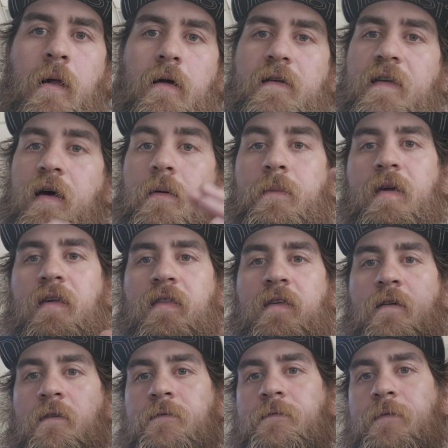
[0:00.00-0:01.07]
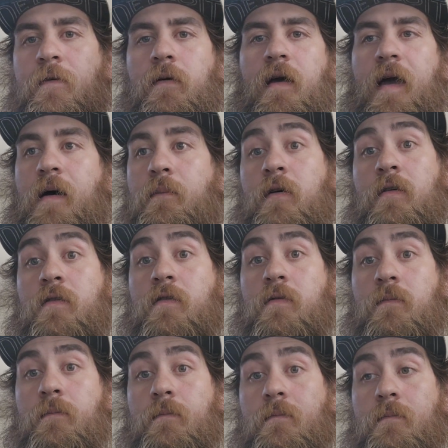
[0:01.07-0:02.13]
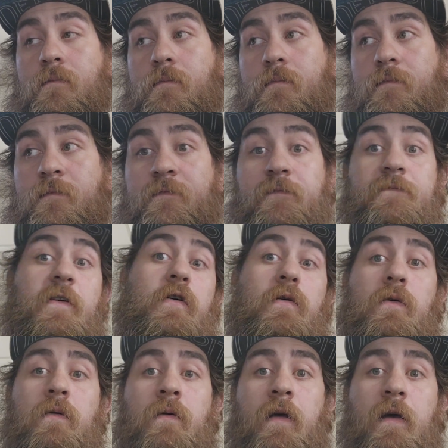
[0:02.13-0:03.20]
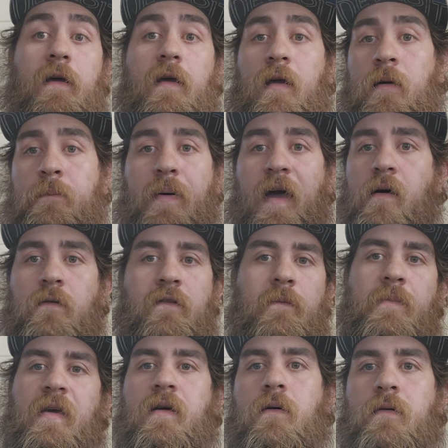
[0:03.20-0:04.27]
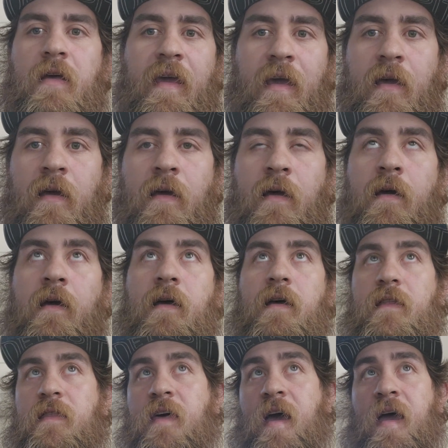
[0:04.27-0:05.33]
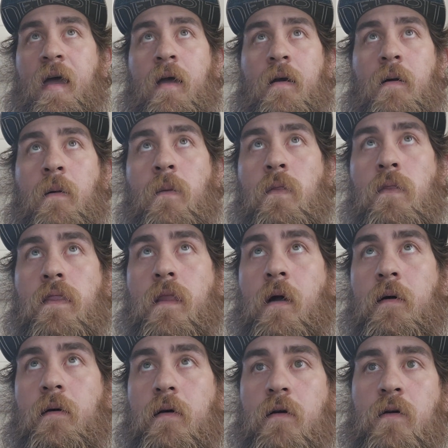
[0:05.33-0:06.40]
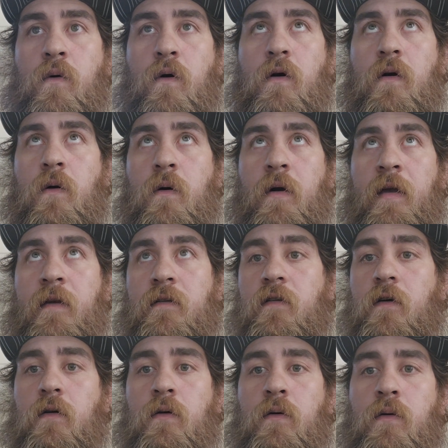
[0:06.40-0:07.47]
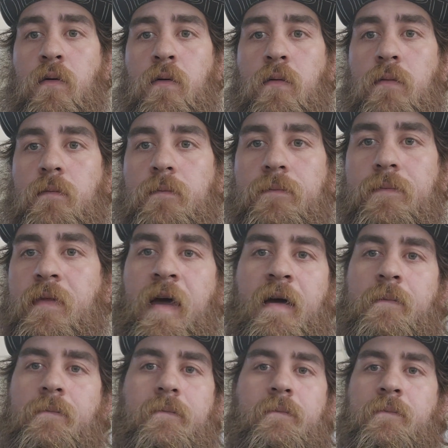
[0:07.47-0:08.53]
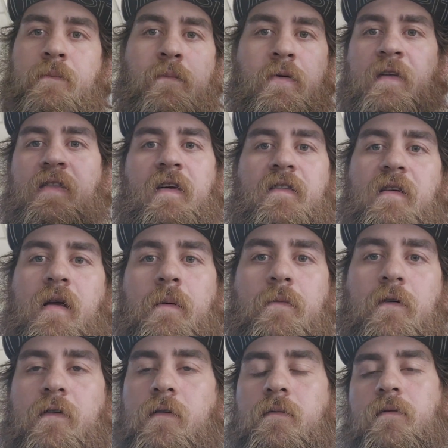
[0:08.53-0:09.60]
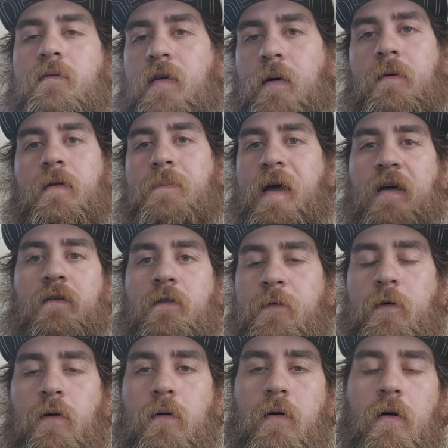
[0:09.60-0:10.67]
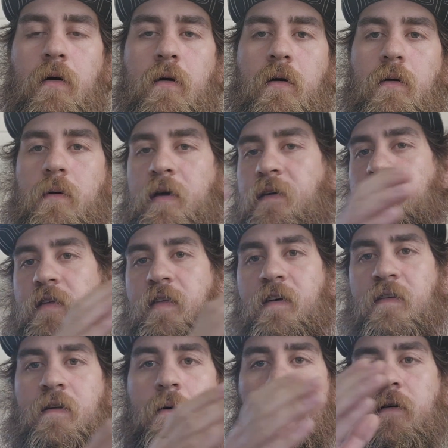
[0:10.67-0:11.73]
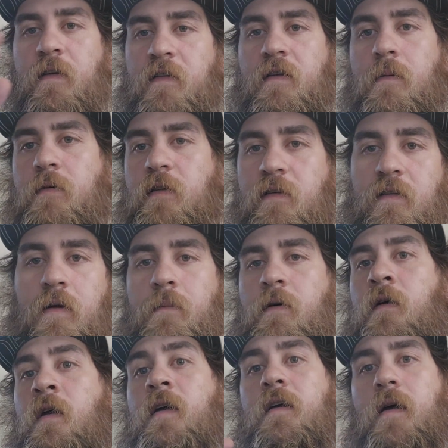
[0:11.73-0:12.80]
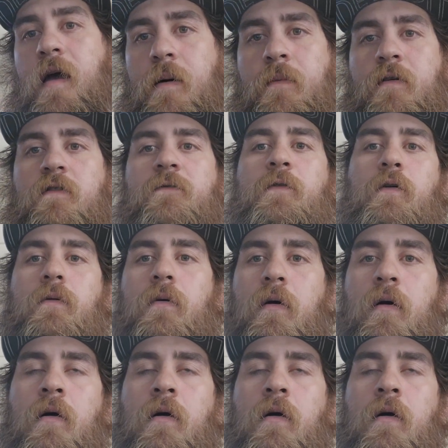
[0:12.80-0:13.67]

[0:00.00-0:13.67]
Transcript: Tell me how much food in pounds of BOD that you're going to, that with these numbers. Tell me the pounds of food. We give you this number, this number, this number. How much food?